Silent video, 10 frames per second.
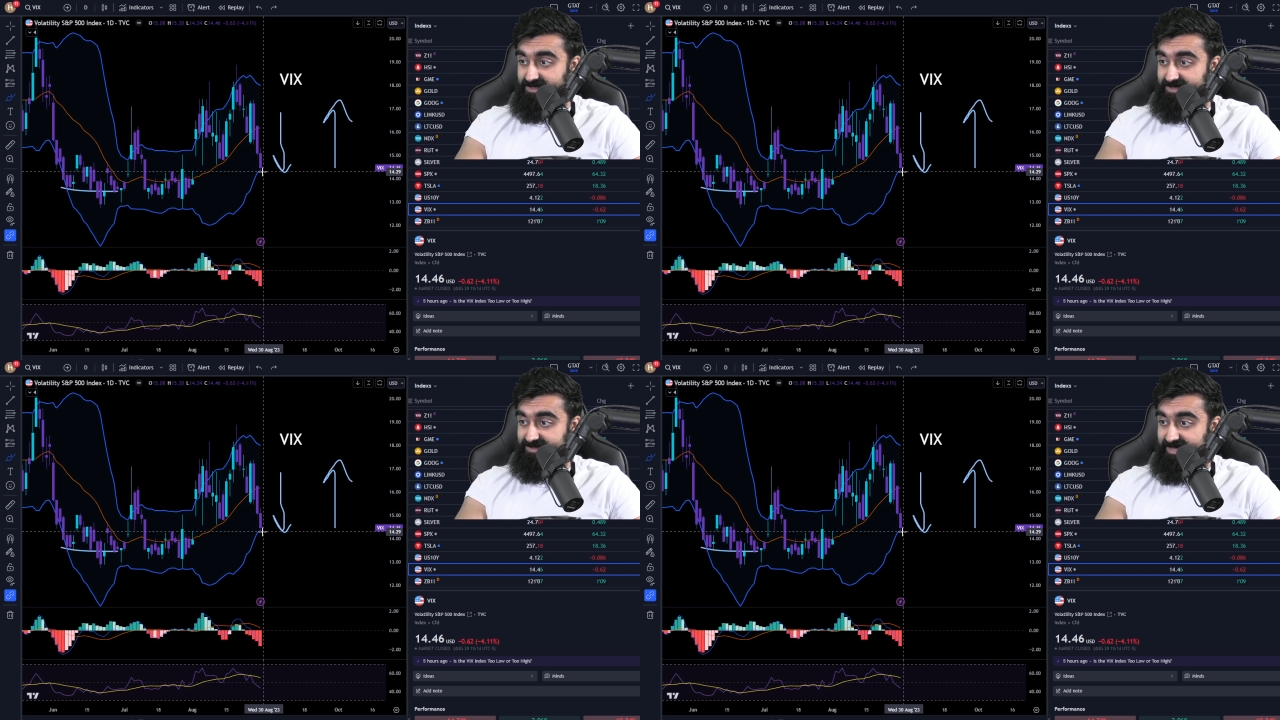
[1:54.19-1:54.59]

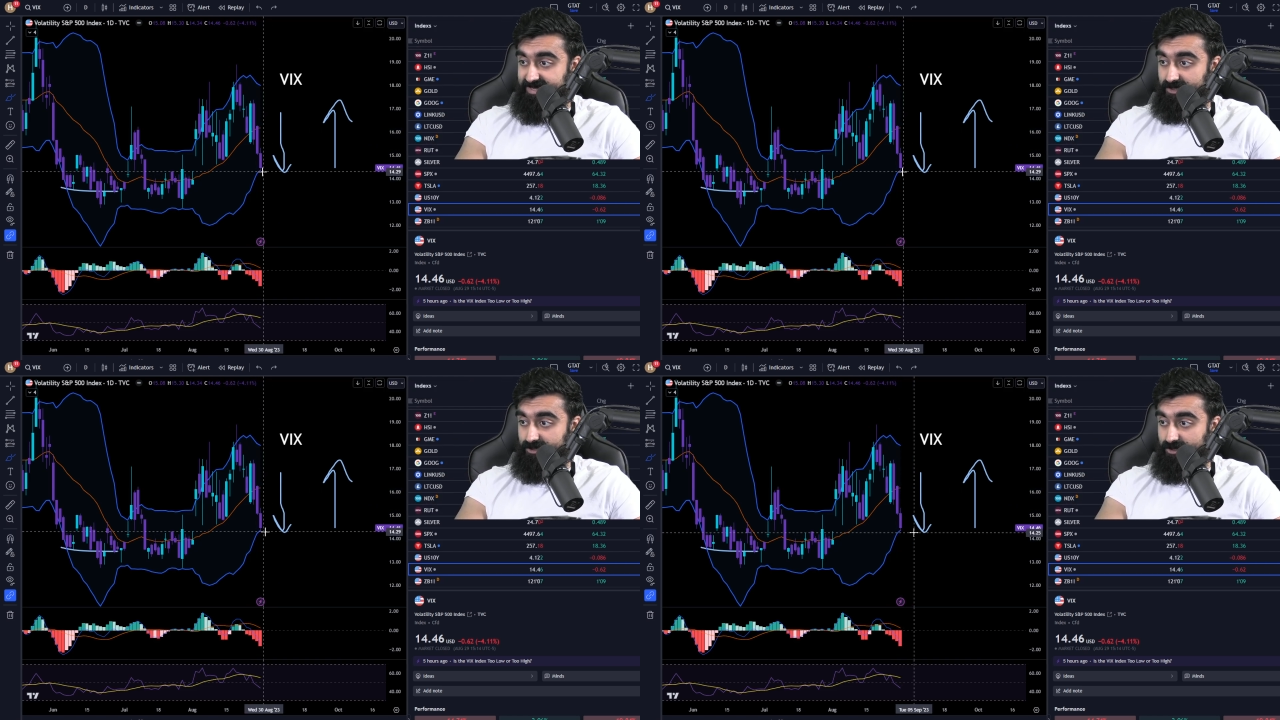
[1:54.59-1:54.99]
is
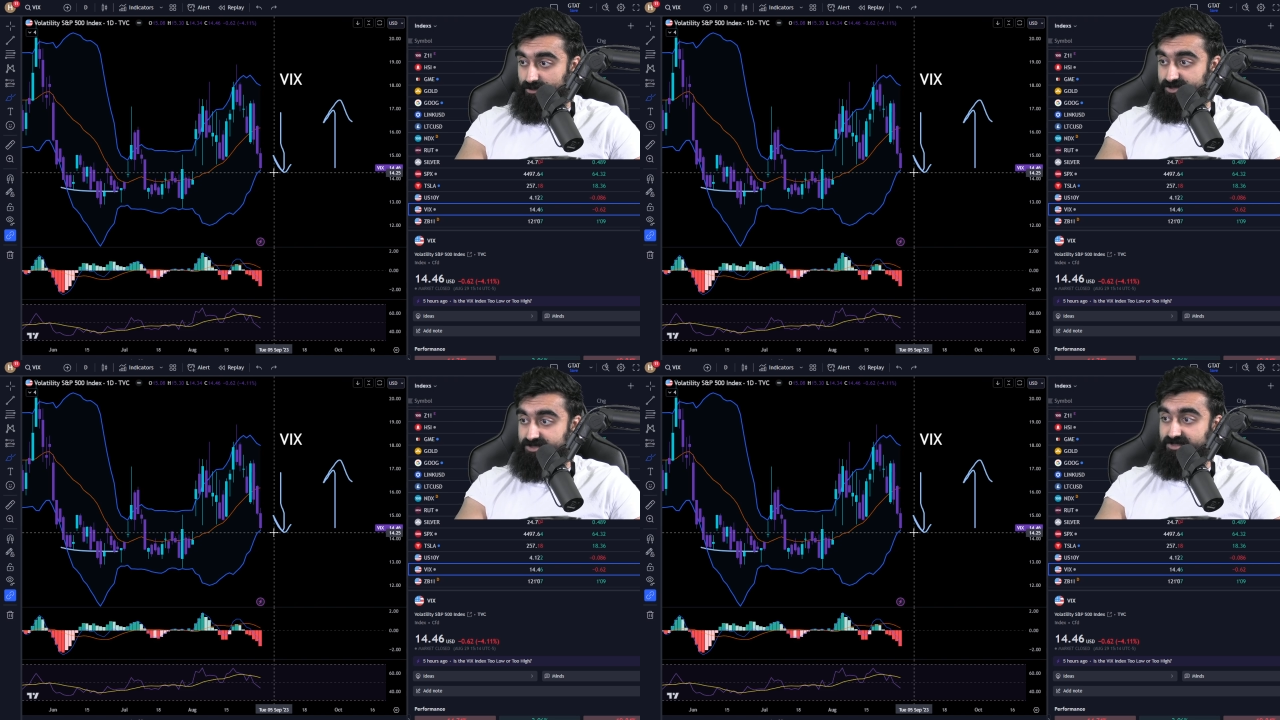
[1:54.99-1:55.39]
getting
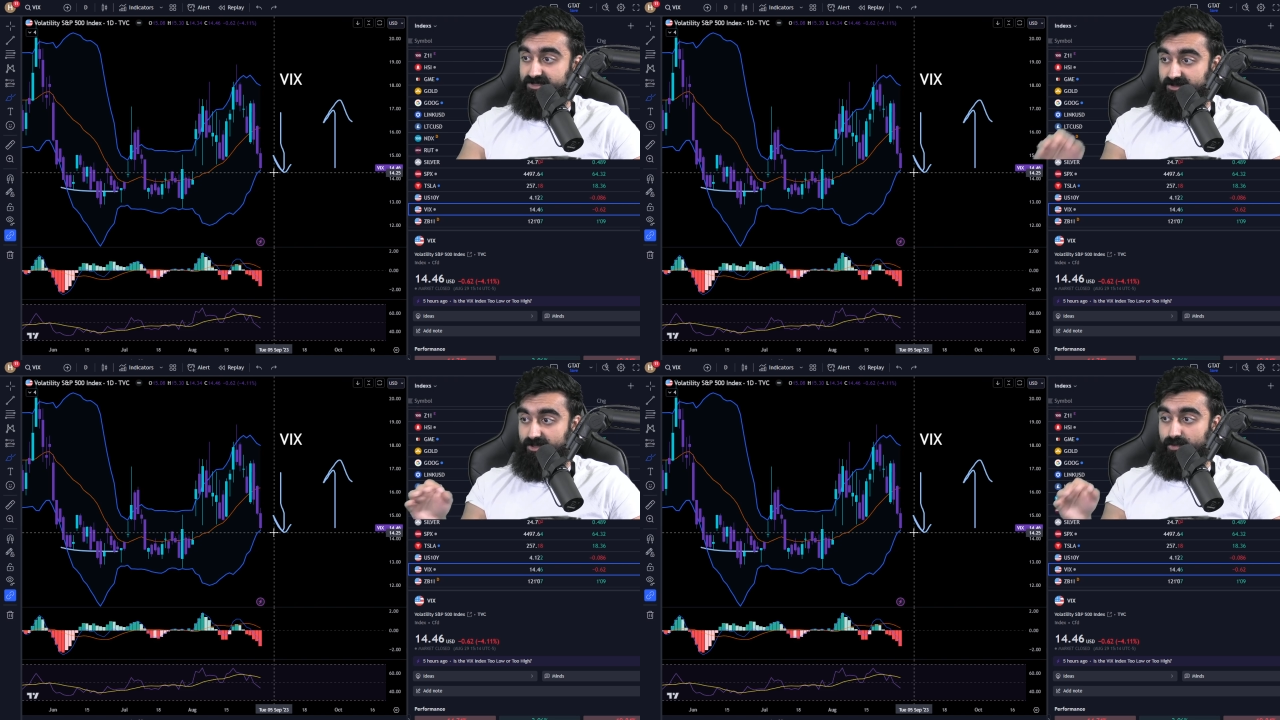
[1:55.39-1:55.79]
close to the
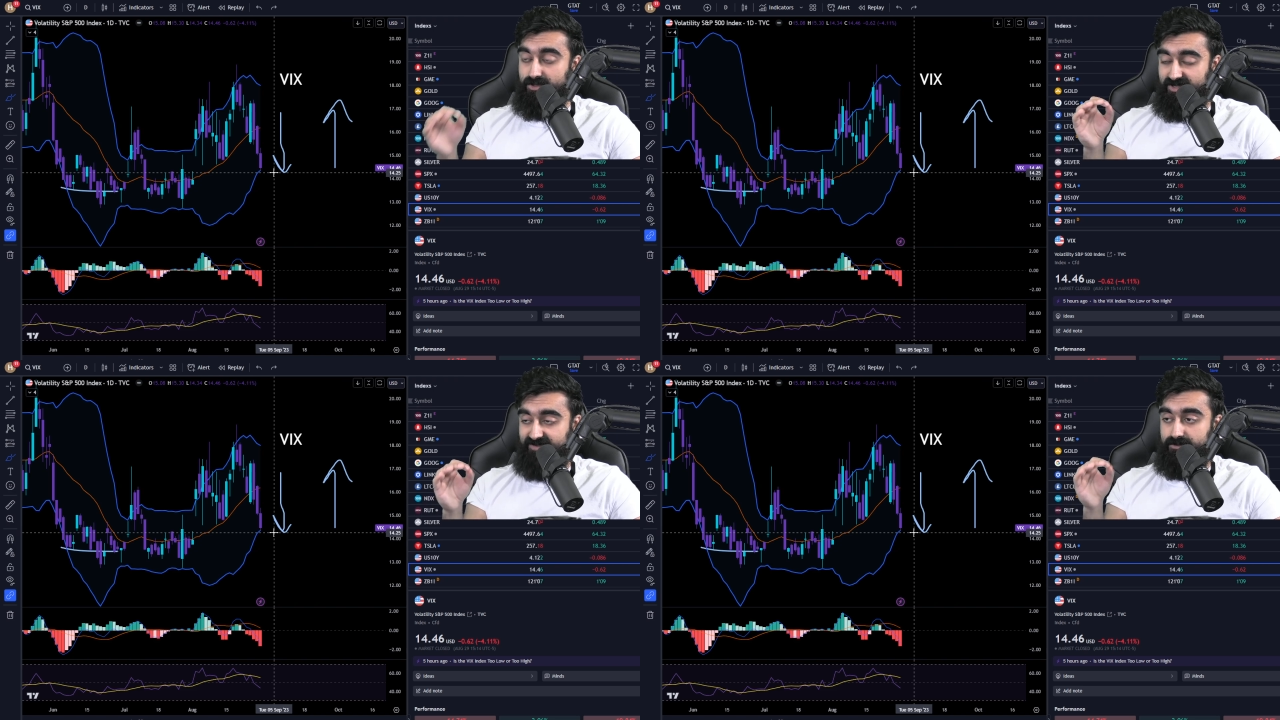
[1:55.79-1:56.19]
lower
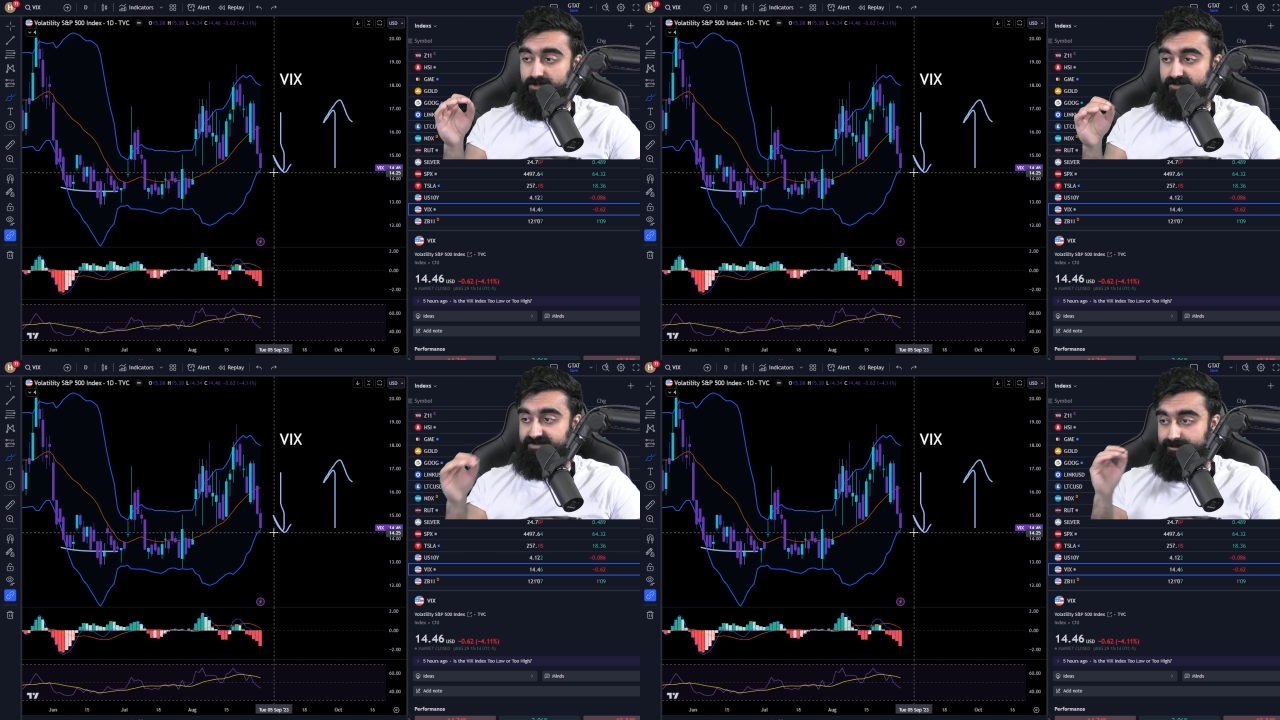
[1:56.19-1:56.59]
level
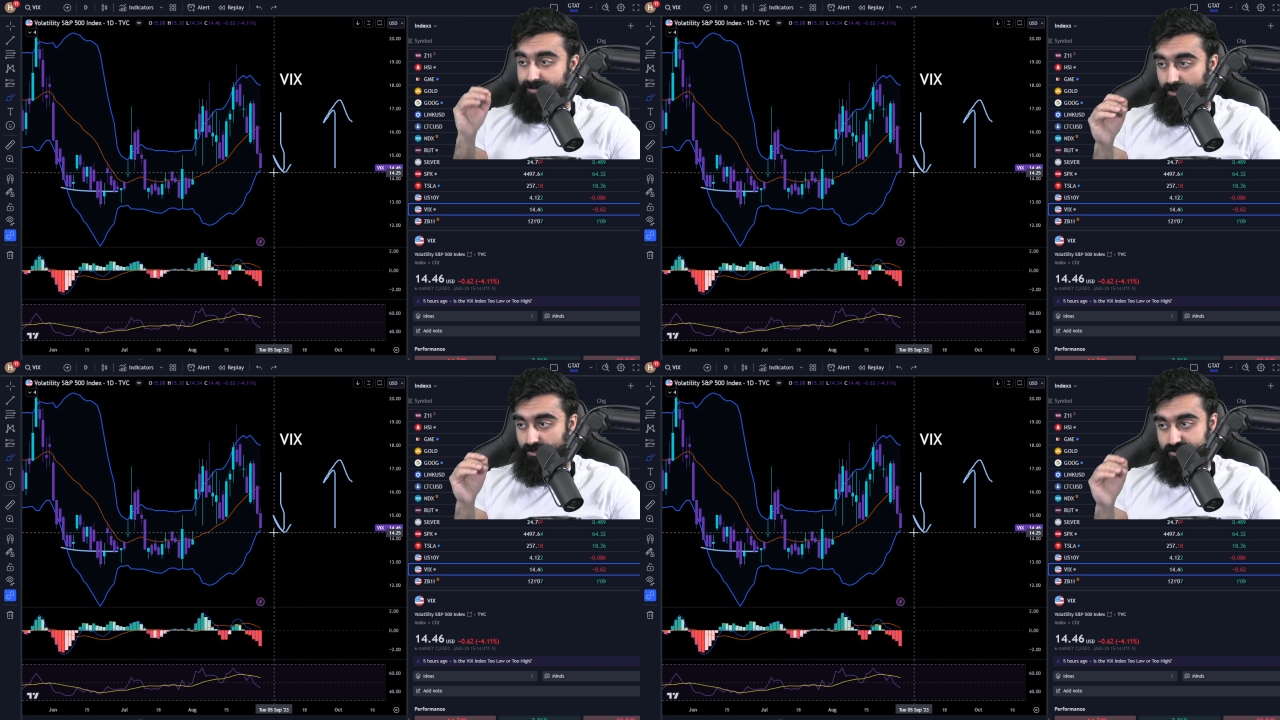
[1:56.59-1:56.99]
of the
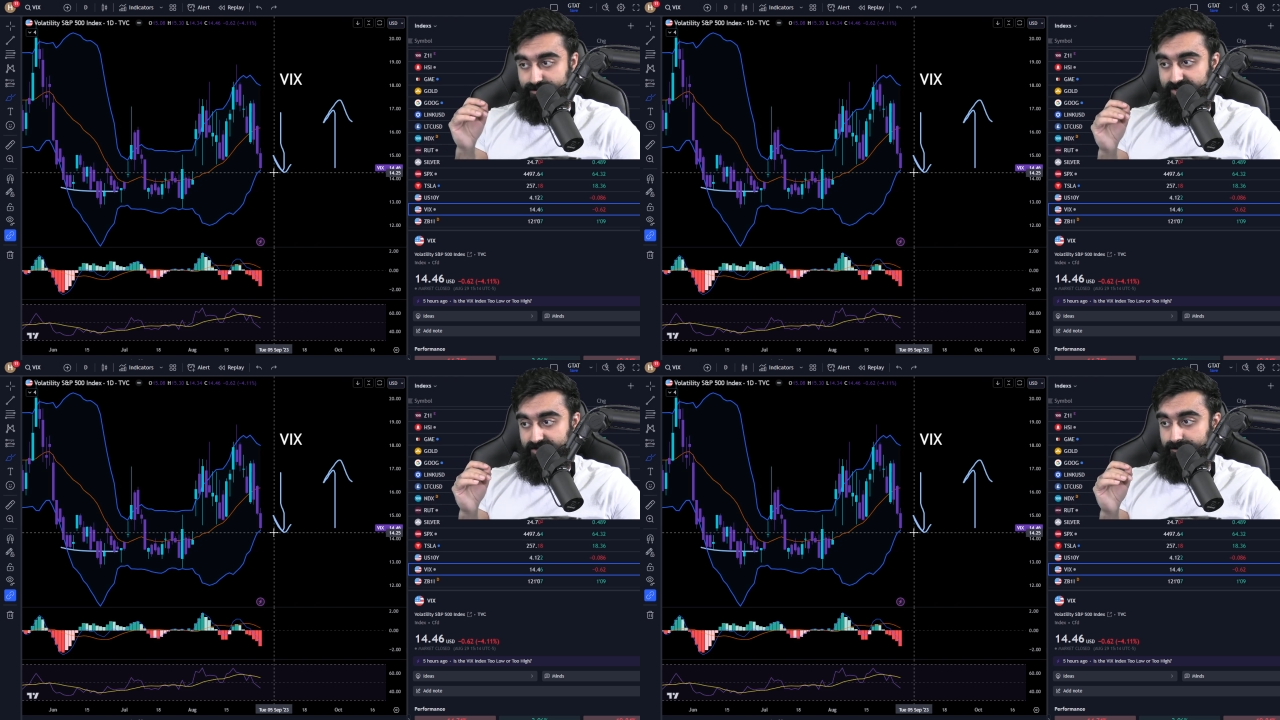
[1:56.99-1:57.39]
Bollinger
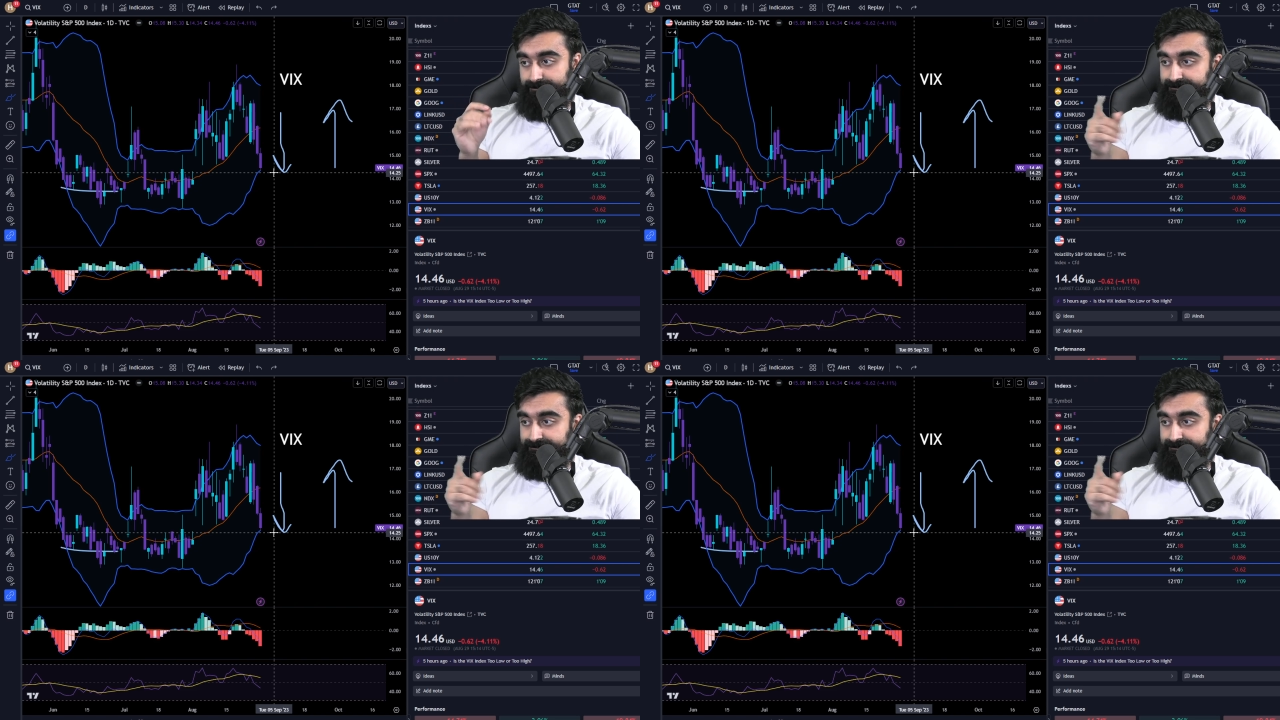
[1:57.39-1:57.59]
Band.